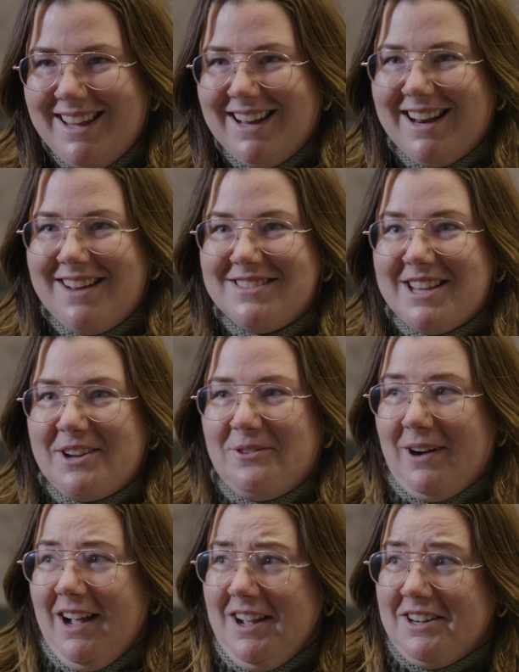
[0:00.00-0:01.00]
And I was like,
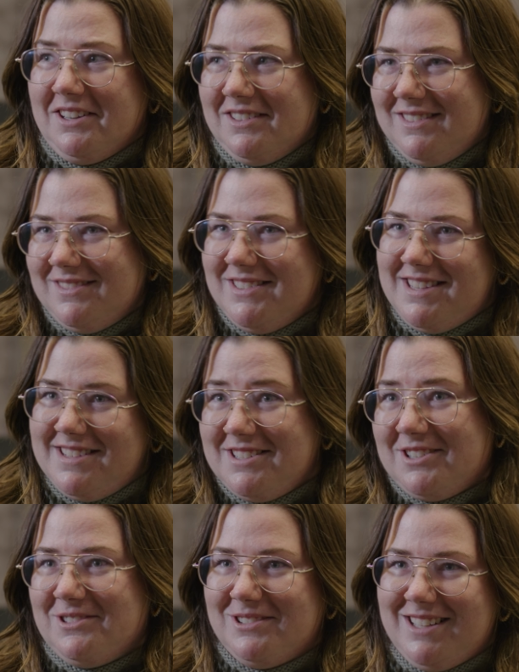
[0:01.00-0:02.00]
wow,
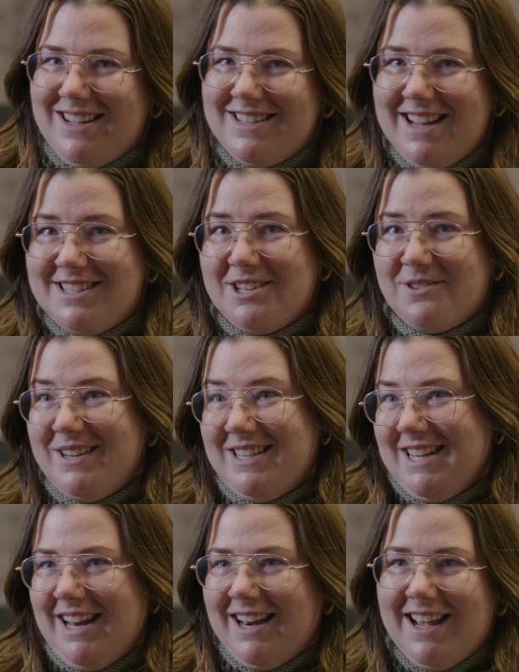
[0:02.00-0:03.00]
that's a cool idea. And so we
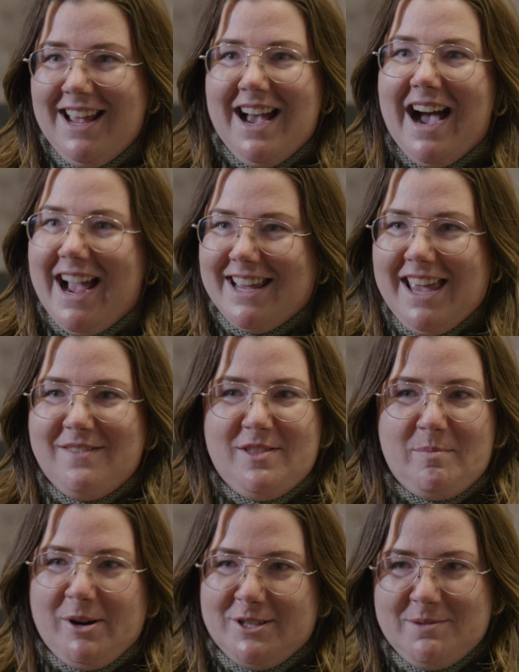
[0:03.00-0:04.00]
did. It is a cool I gave idea.
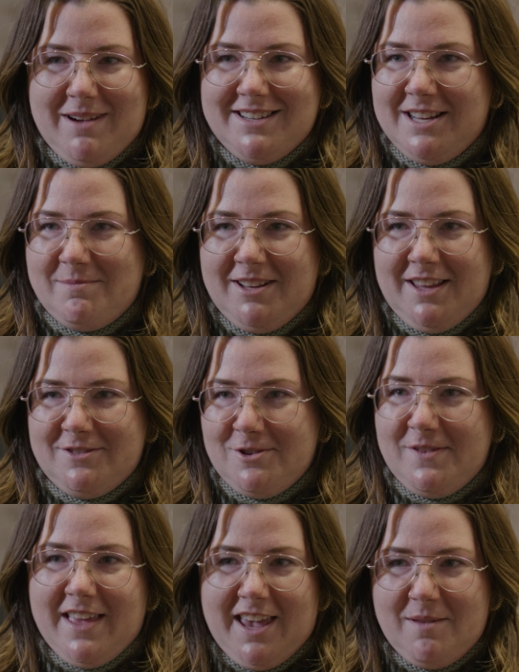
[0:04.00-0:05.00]
the person my 10 minute life
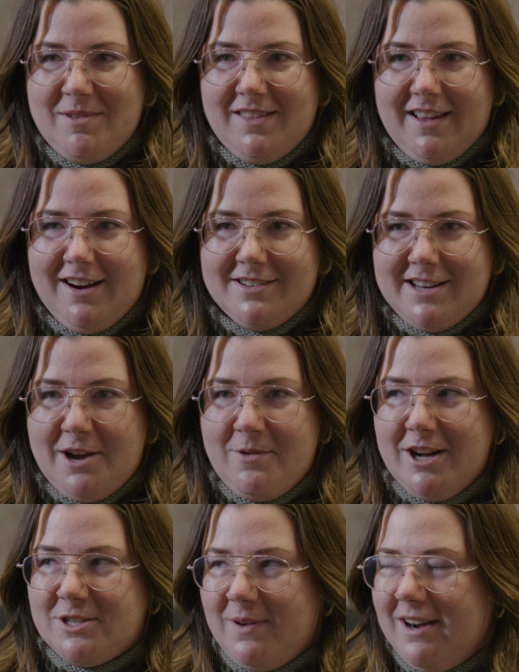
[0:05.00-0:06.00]
story. They gave me theirs. And I
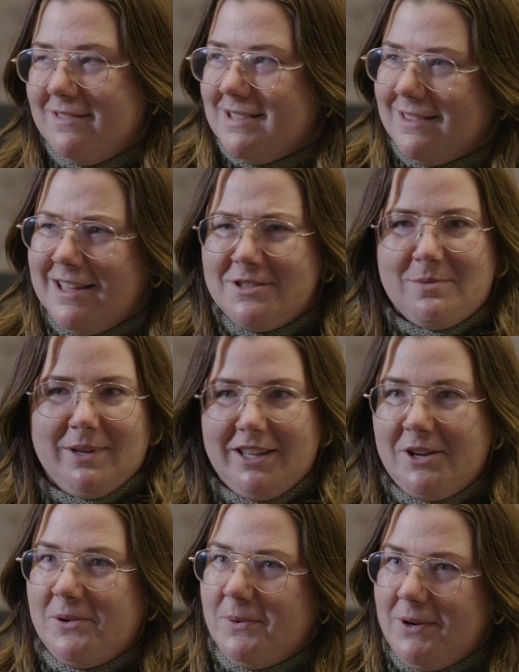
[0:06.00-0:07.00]
walked away and I was like, that's
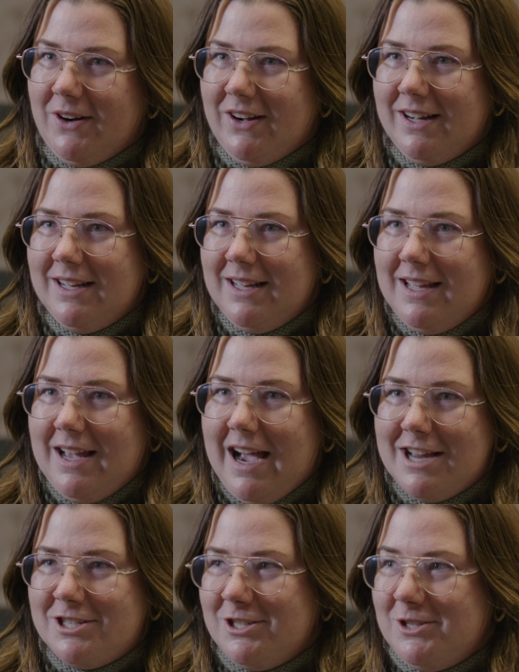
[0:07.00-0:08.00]
really cool. Wow.
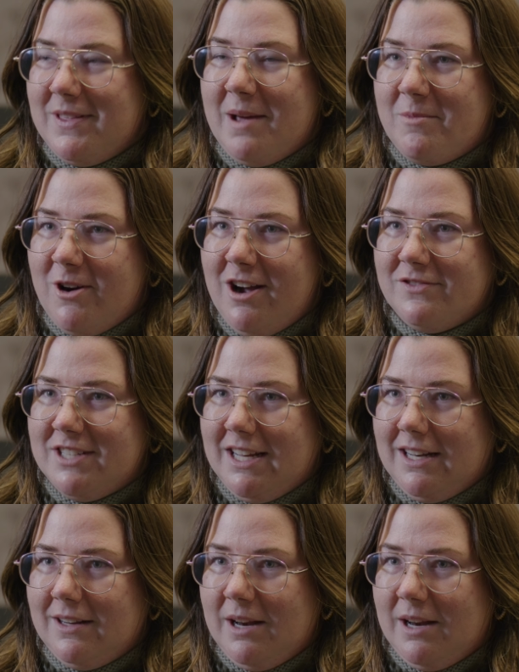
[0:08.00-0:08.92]
I should do that more often.